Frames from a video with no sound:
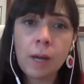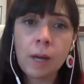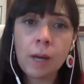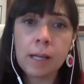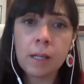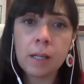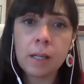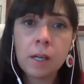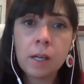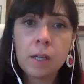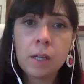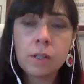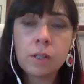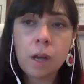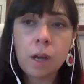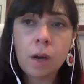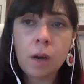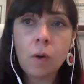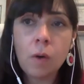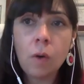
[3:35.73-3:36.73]
Okay,
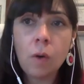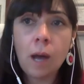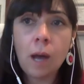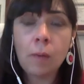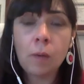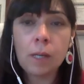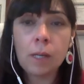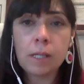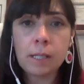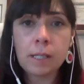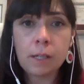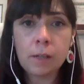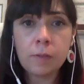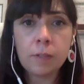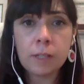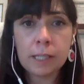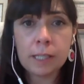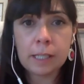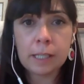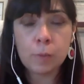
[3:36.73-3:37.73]
so I
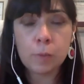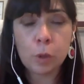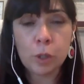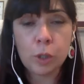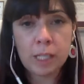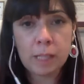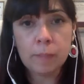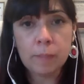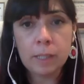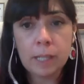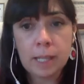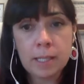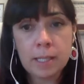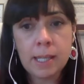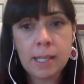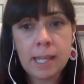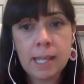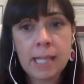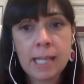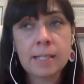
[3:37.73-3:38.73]
want to delve a little more
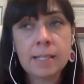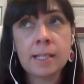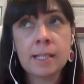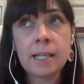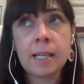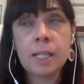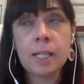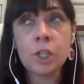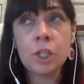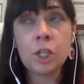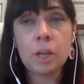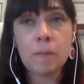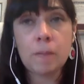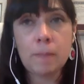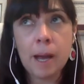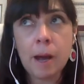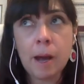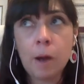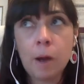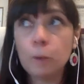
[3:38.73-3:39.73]
deeply into that
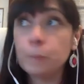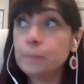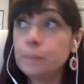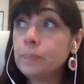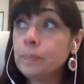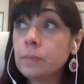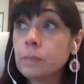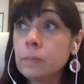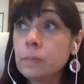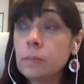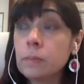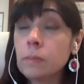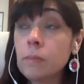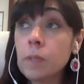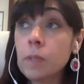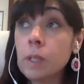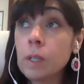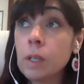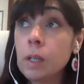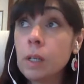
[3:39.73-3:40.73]
distinction about
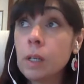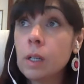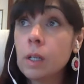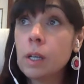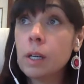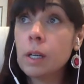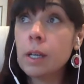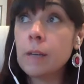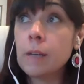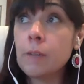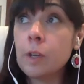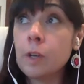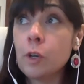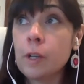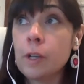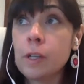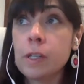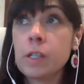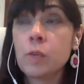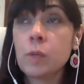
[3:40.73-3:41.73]

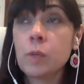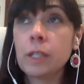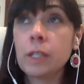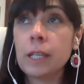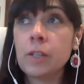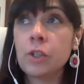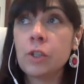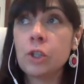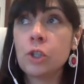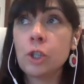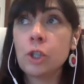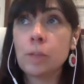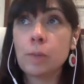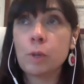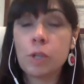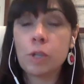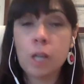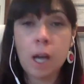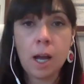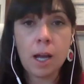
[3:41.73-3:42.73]
if you're in this
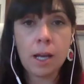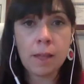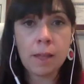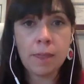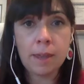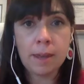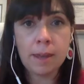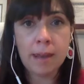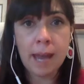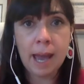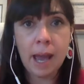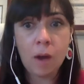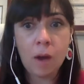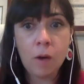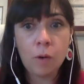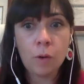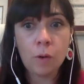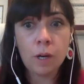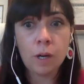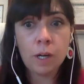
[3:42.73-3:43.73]
relationship, you're not in the
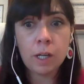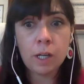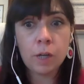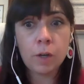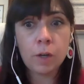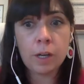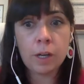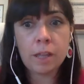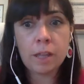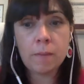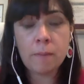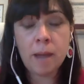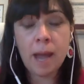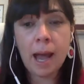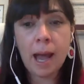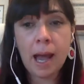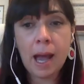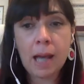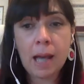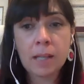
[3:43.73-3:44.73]
now, you're
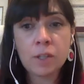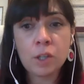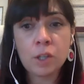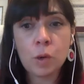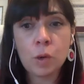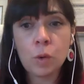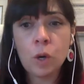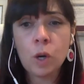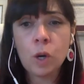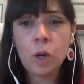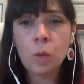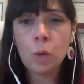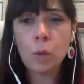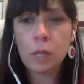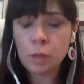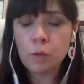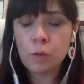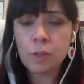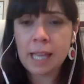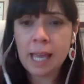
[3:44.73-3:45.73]
in the past.
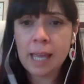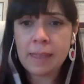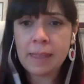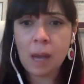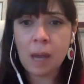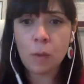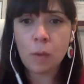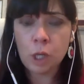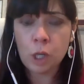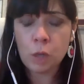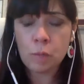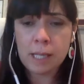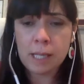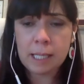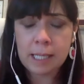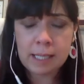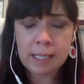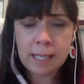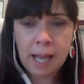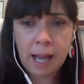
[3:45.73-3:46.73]
So when you say
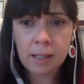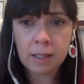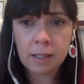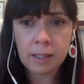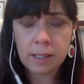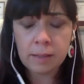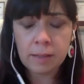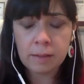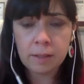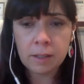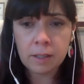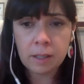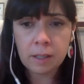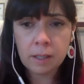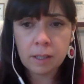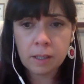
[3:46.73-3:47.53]
that, what do you mean exactly?